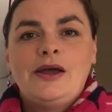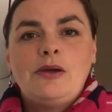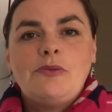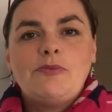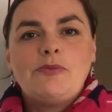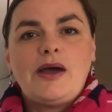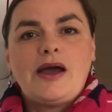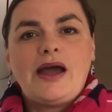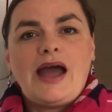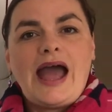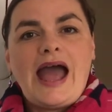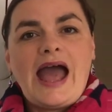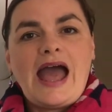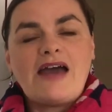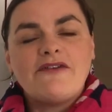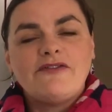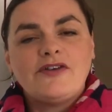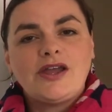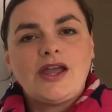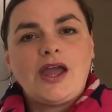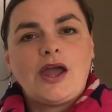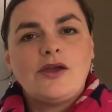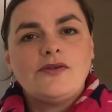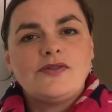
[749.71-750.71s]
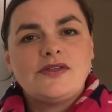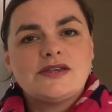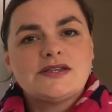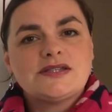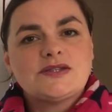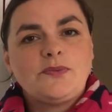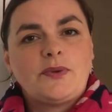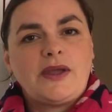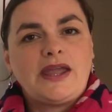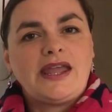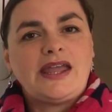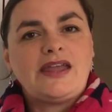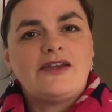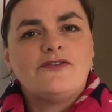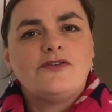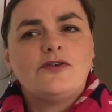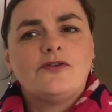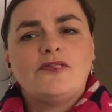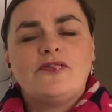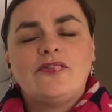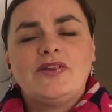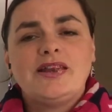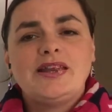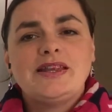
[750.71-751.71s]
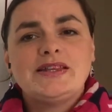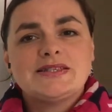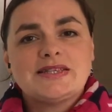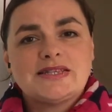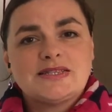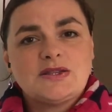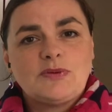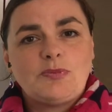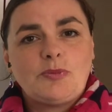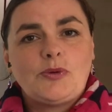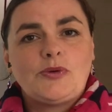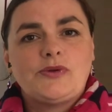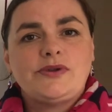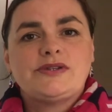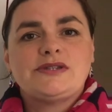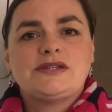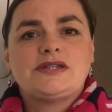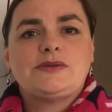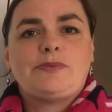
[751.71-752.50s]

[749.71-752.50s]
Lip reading: But have a go this week if you're feeling disappointed